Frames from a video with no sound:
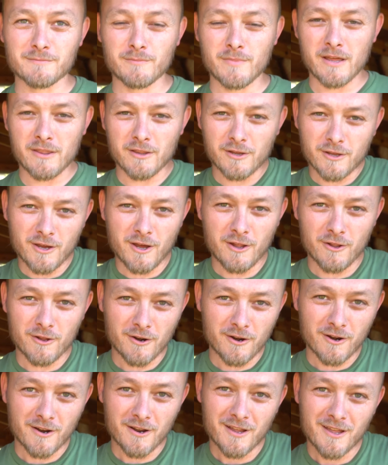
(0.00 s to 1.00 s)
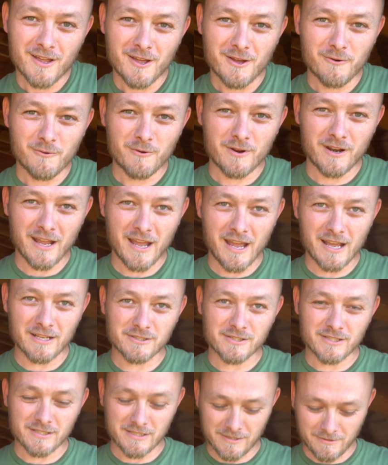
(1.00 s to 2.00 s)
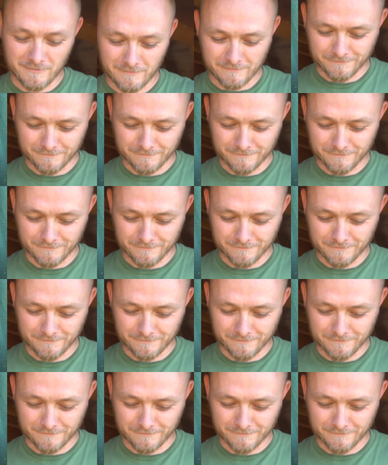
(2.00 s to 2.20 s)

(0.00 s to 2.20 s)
by the color when it hatches.